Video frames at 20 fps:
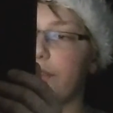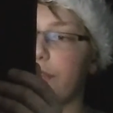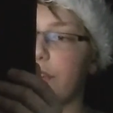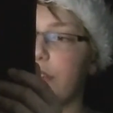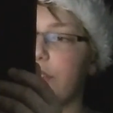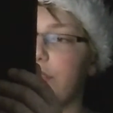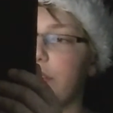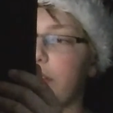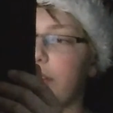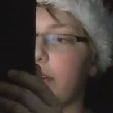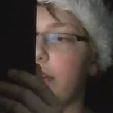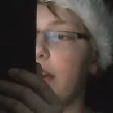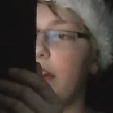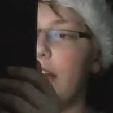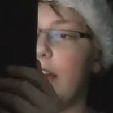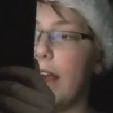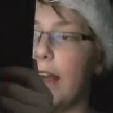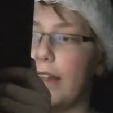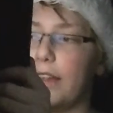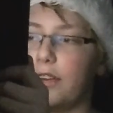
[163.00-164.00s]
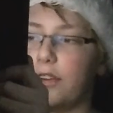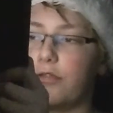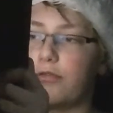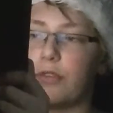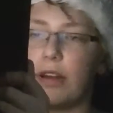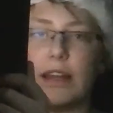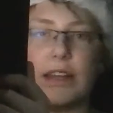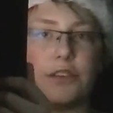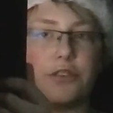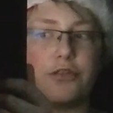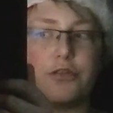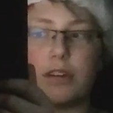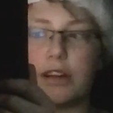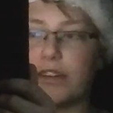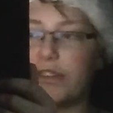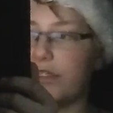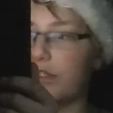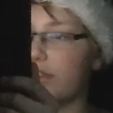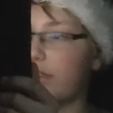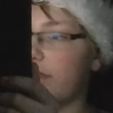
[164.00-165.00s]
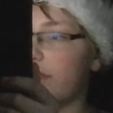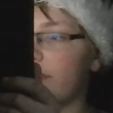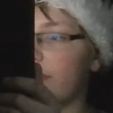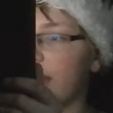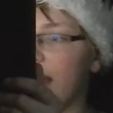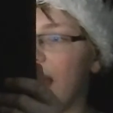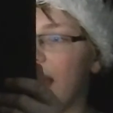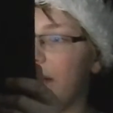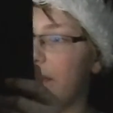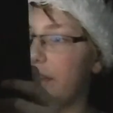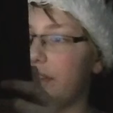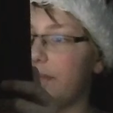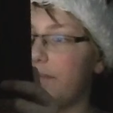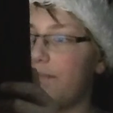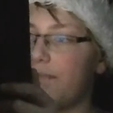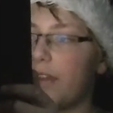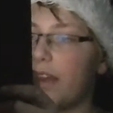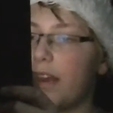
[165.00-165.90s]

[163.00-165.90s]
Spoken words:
for each other in the greatest treasures of their house.